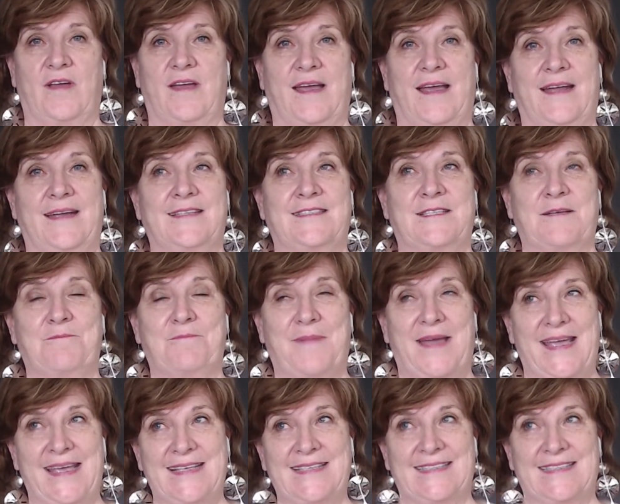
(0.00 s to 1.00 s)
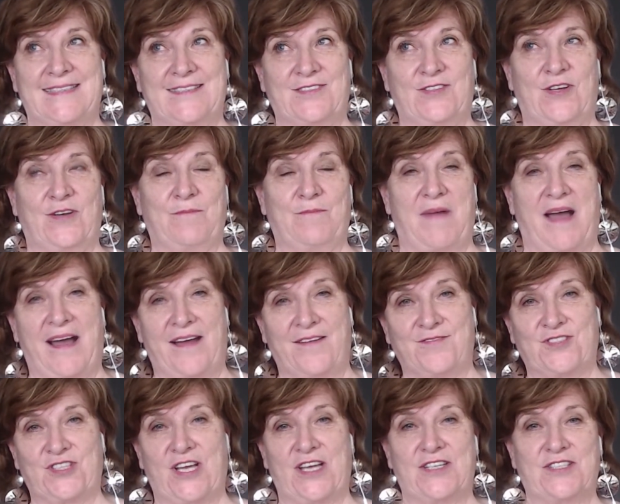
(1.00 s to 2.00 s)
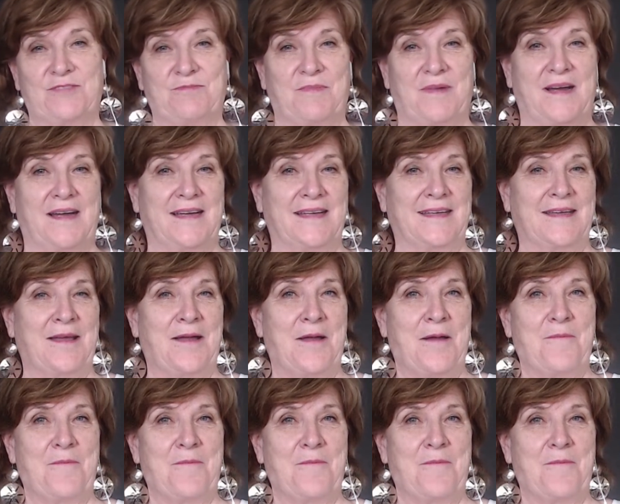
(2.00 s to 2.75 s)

And it's amazing, you know, I've changed my